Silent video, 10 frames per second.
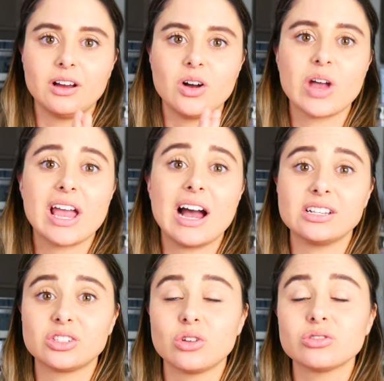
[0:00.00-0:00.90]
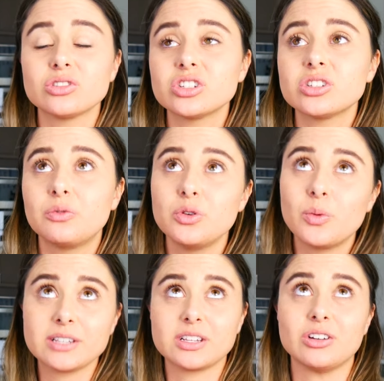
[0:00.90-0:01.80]
Okay, guys, those are just a few
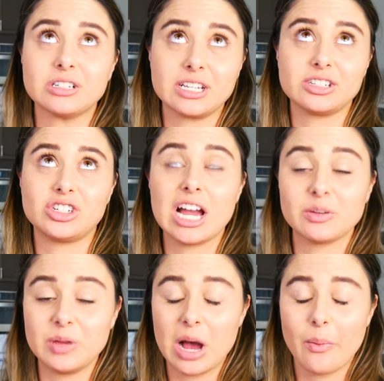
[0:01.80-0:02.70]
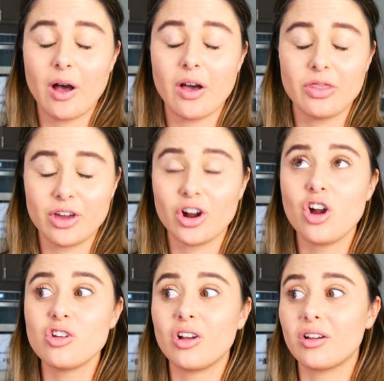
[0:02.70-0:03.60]
ways that nursing has jacked me up. There
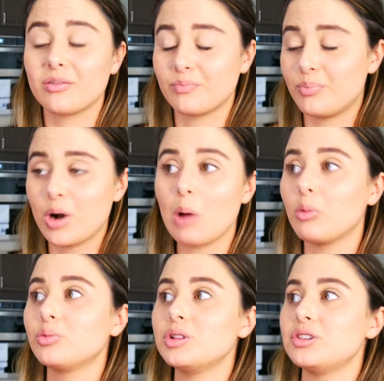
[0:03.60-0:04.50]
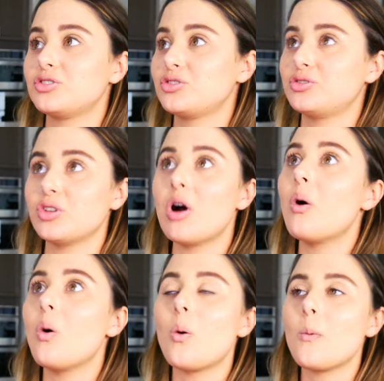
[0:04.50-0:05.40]
are probably
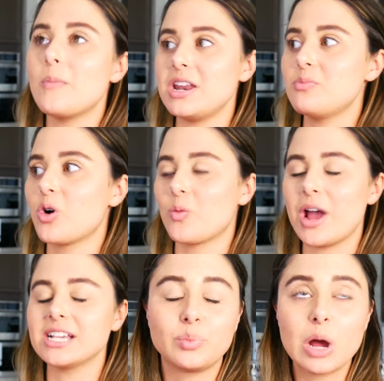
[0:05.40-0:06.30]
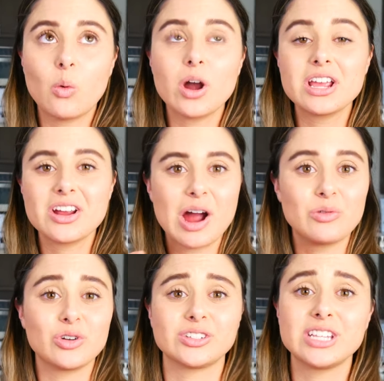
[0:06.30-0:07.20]
so many more ways, but I wanna hear how
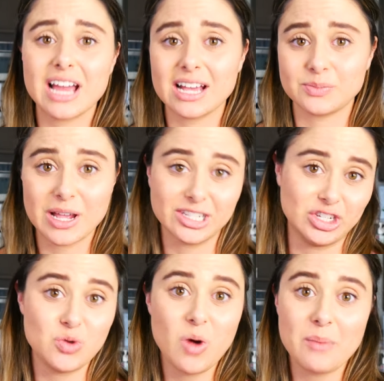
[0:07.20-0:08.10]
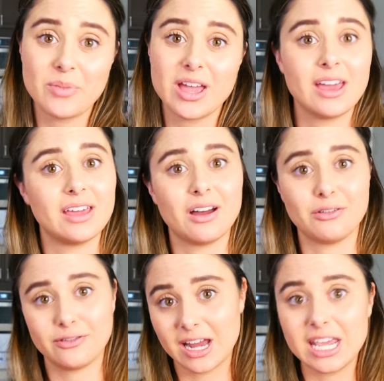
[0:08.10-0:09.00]
nursing has messed you up in a
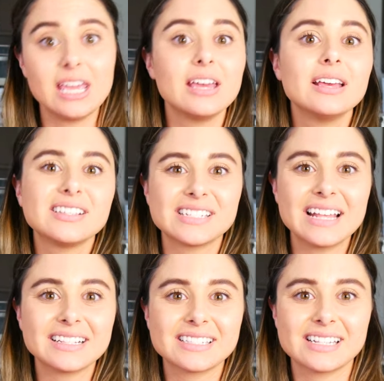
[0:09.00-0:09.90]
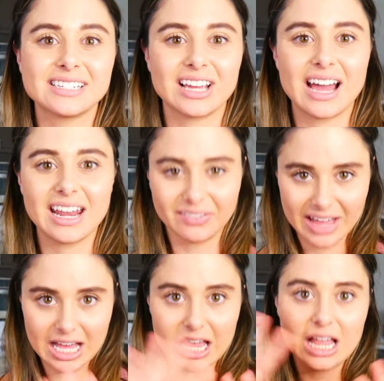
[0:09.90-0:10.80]
funny sense to kind of
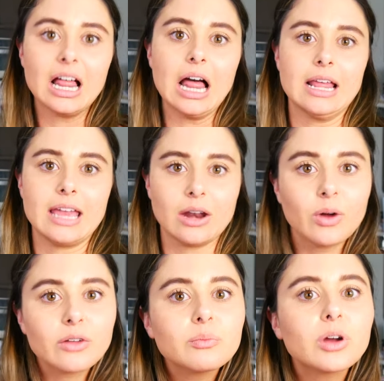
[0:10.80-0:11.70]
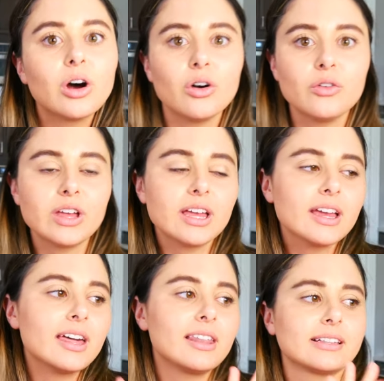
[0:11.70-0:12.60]
like get away from
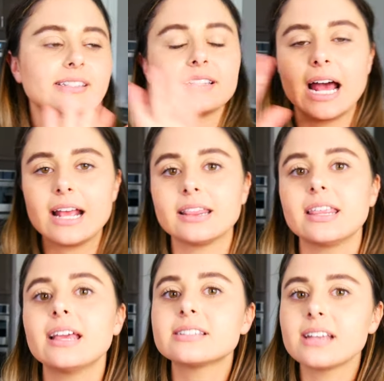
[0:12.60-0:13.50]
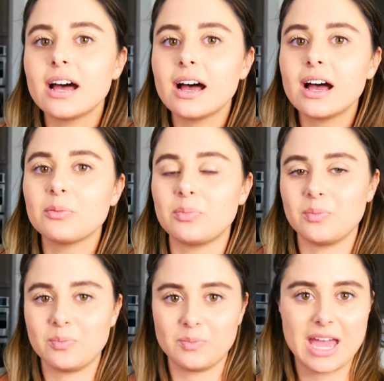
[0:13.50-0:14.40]
COVID, let's lighten things up,
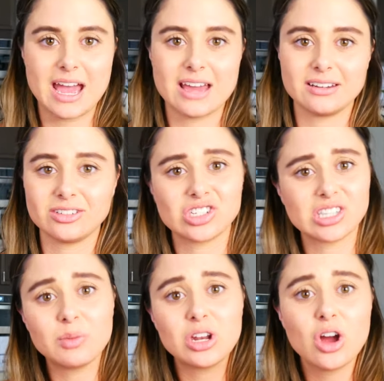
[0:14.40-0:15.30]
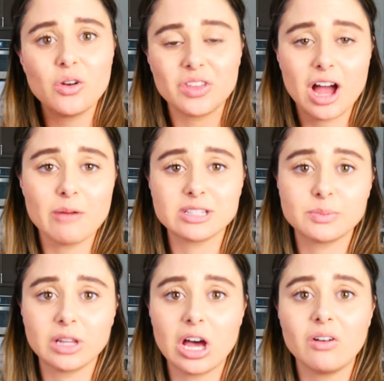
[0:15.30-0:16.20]
and just let me know in the comments
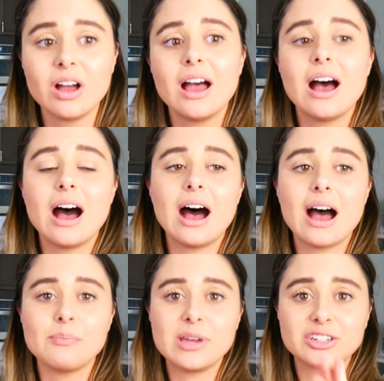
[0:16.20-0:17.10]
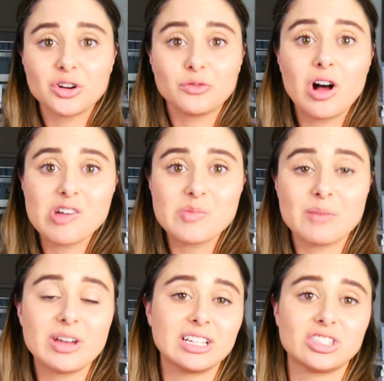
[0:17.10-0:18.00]
below. Uh, make sure you're following me
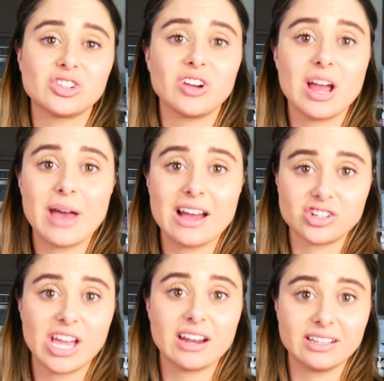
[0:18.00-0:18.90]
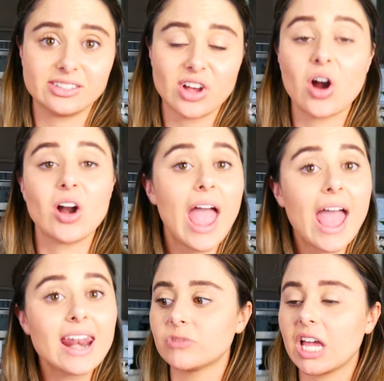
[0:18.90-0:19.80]
on my Instagram, Ashley Adkins
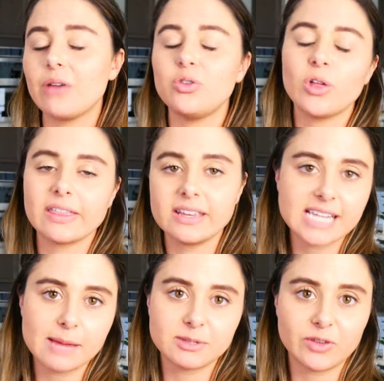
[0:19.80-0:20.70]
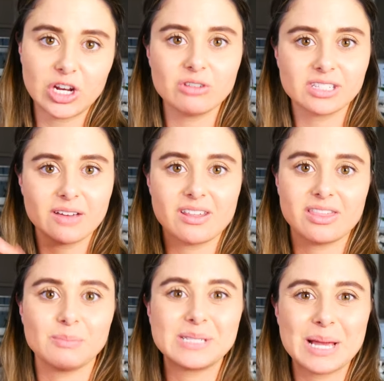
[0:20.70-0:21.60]
RN. If you like these types of videos, give it a
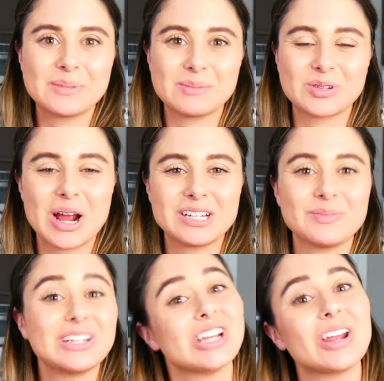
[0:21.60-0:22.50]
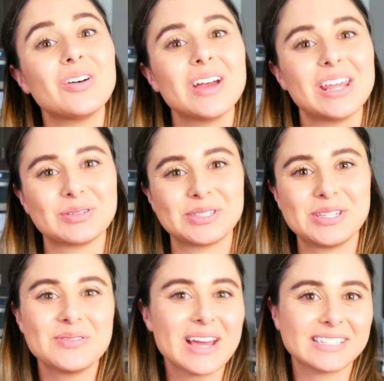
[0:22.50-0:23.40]
thumbs up, subscribe to my channel, and I'll
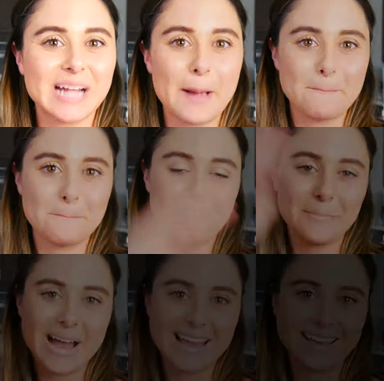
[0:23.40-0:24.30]
see you next time. Bye.